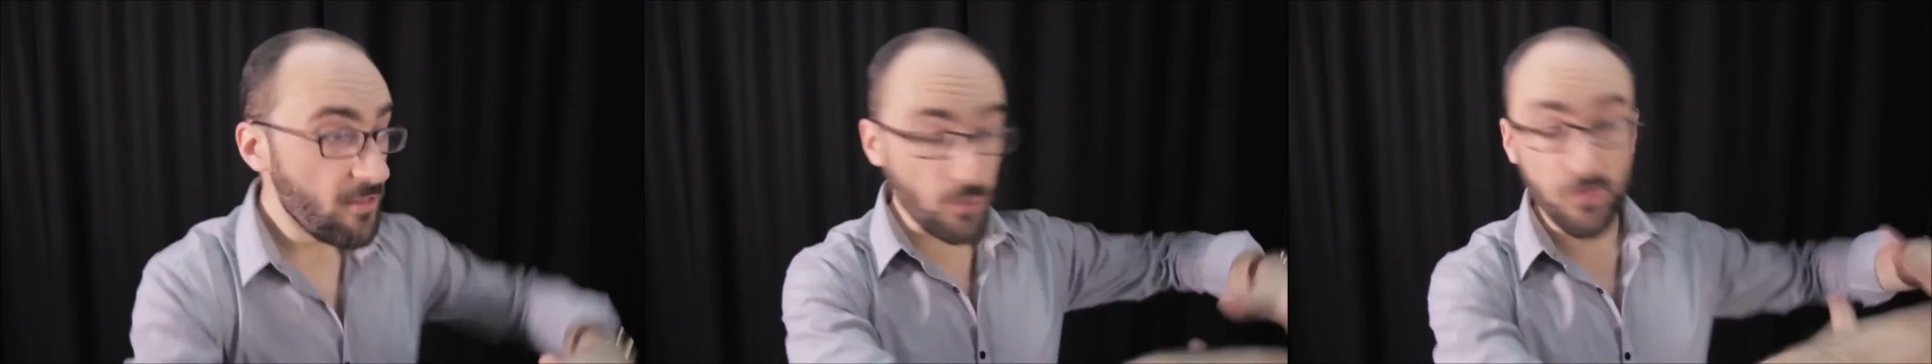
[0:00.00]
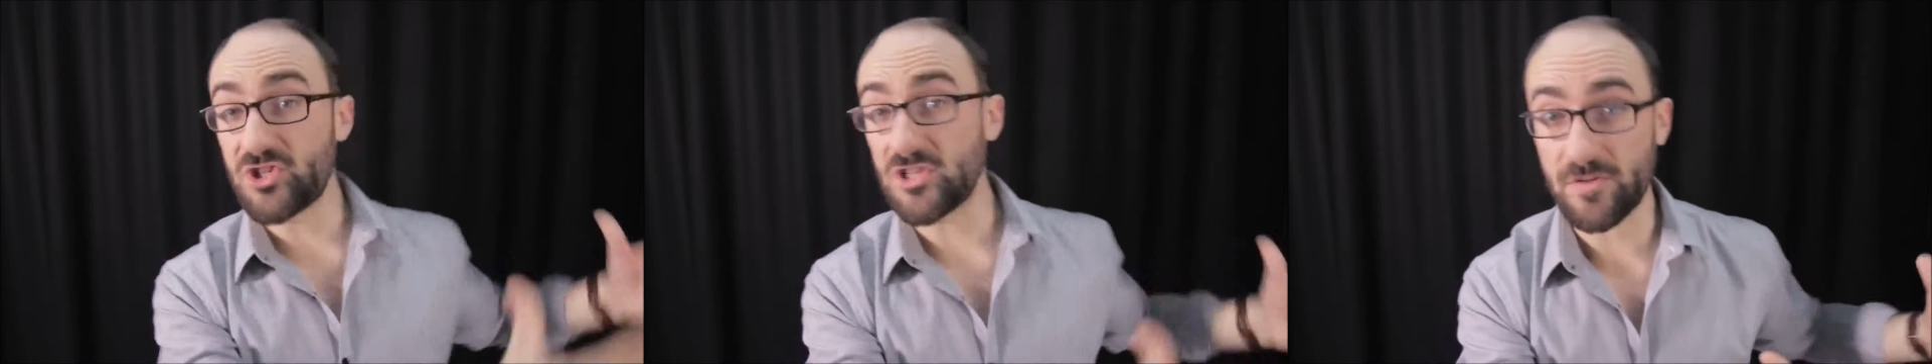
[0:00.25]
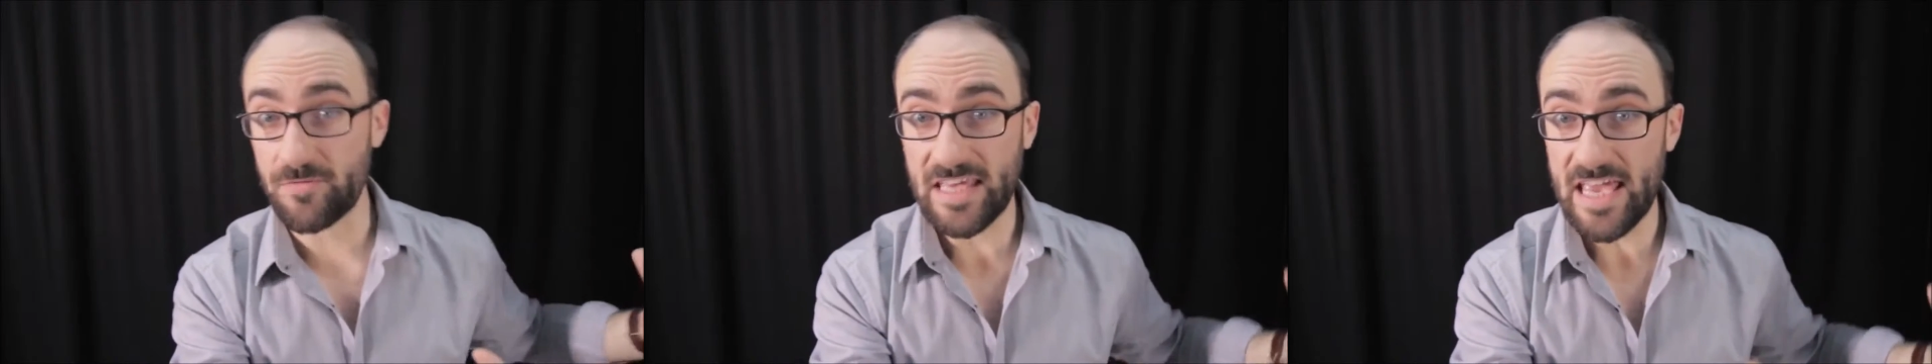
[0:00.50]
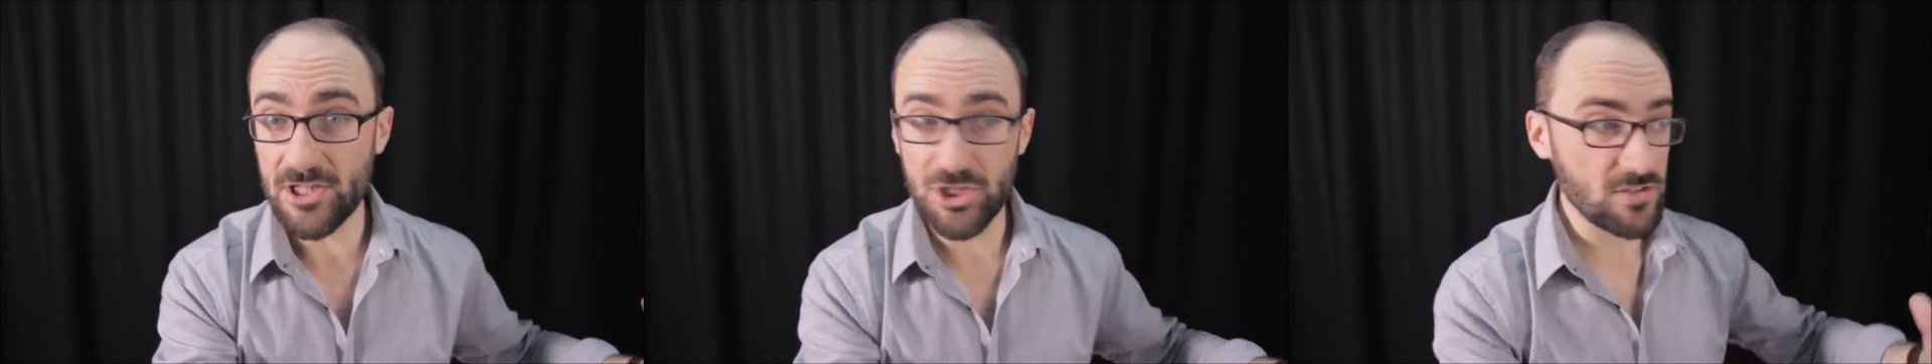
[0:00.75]
Those
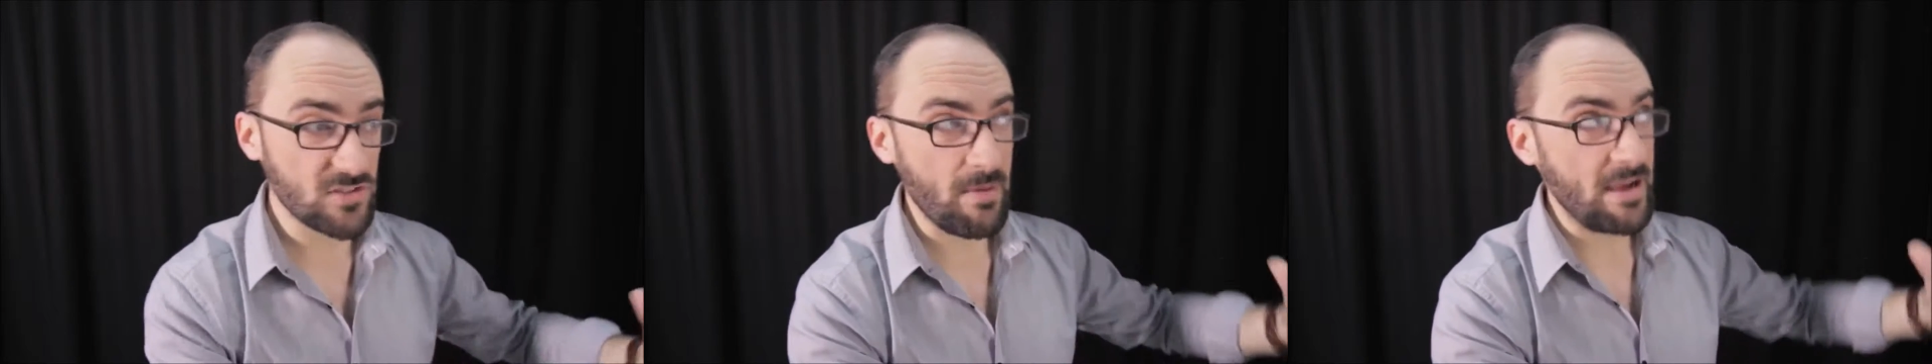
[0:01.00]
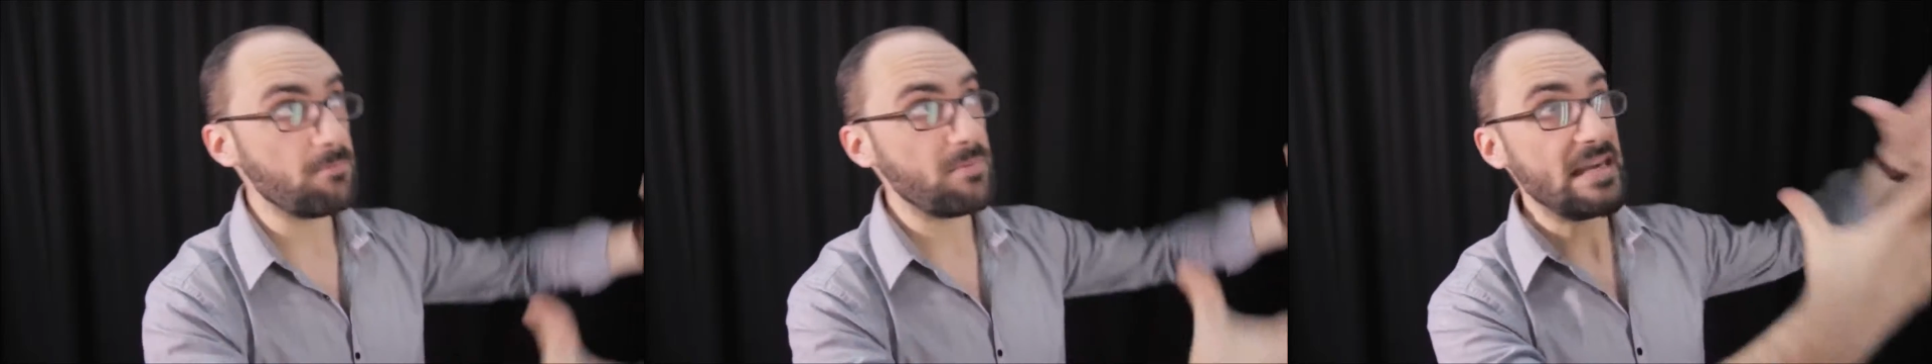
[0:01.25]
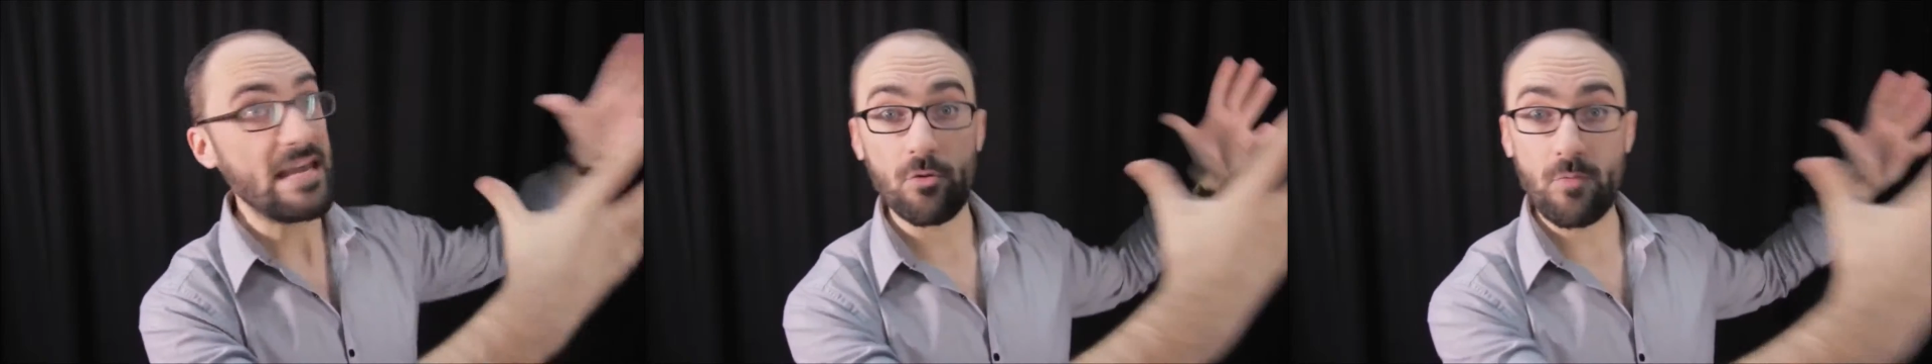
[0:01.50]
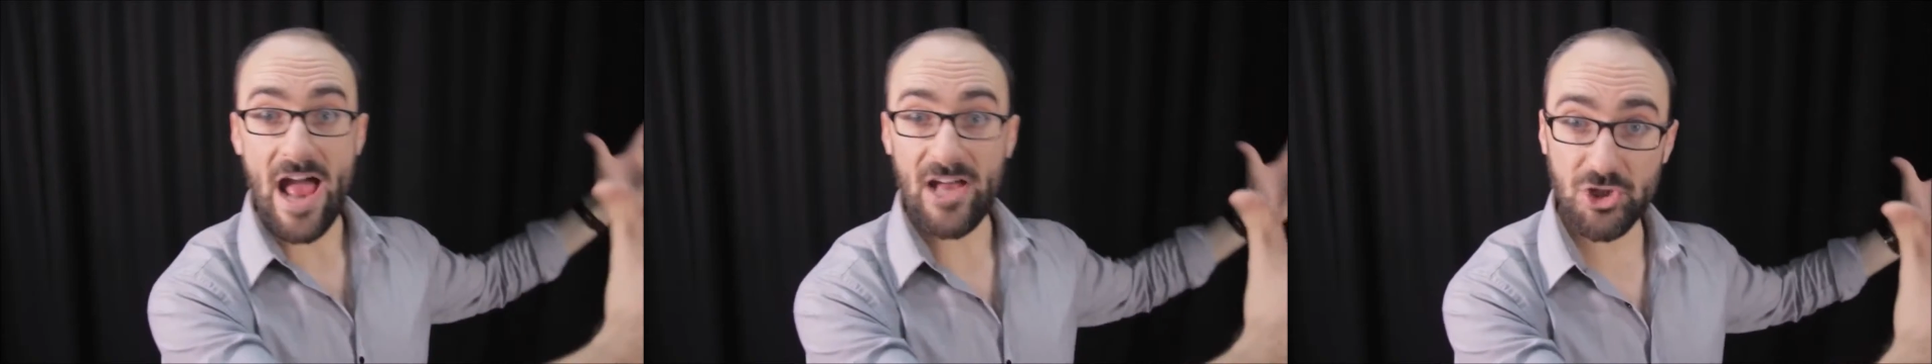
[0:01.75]
justifications might be
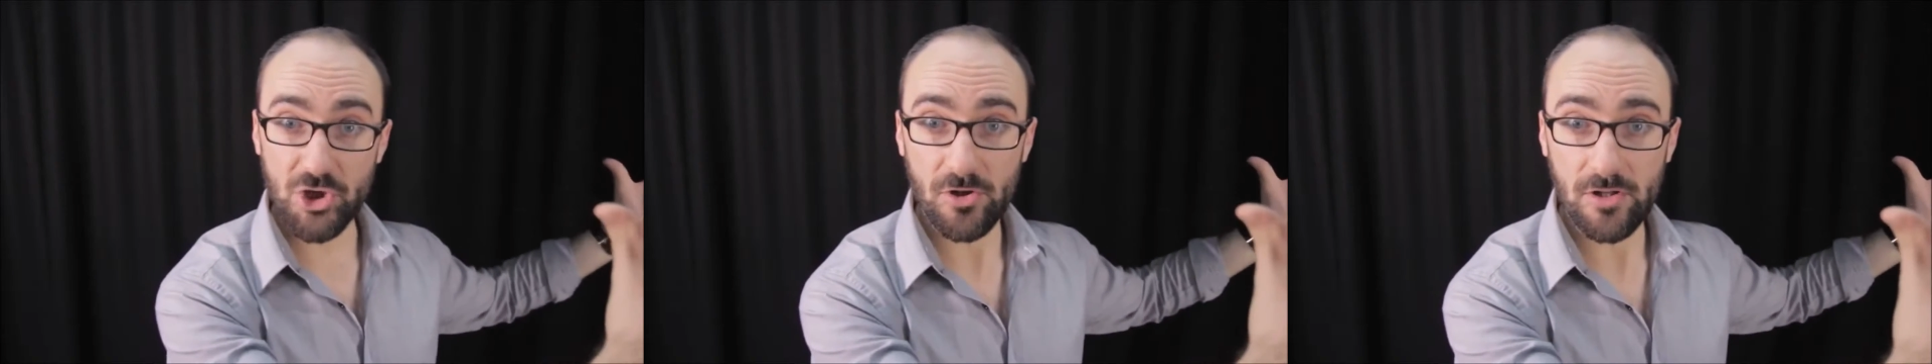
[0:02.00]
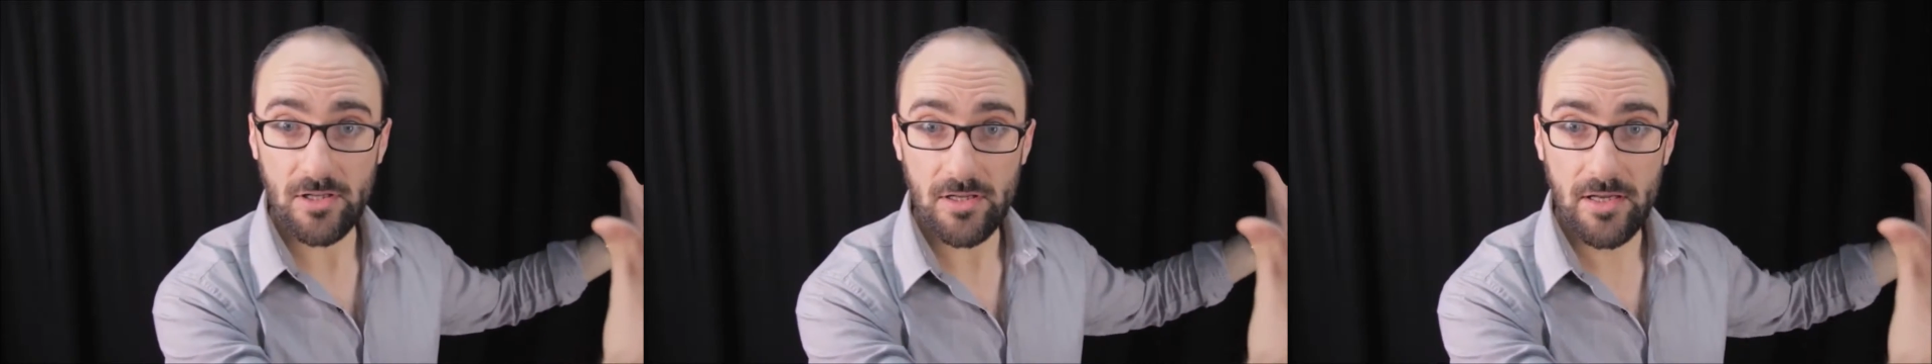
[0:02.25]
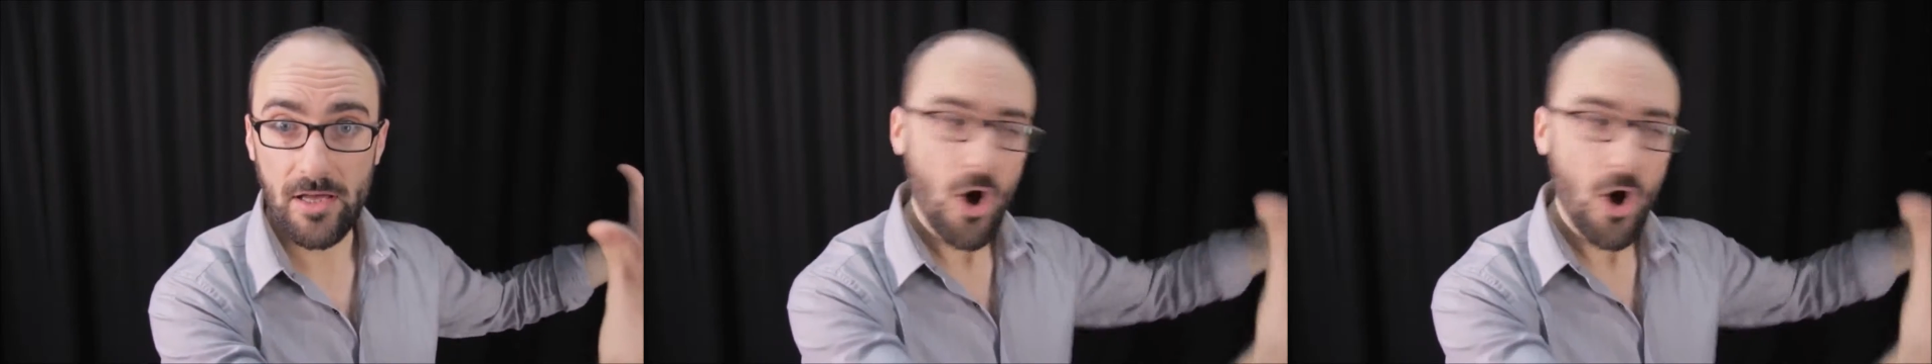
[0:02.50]
irrational,